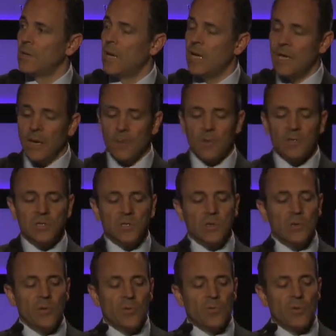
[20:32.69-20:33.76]
And numbers
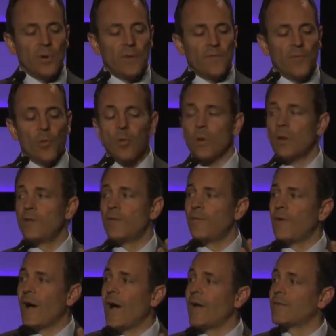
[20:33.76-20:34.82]
2, 3, 4, and
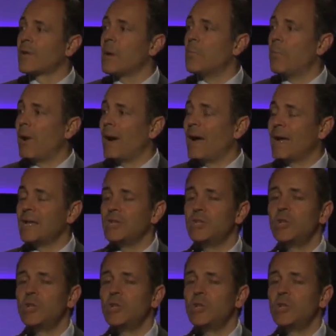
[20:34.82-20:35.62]
5 combined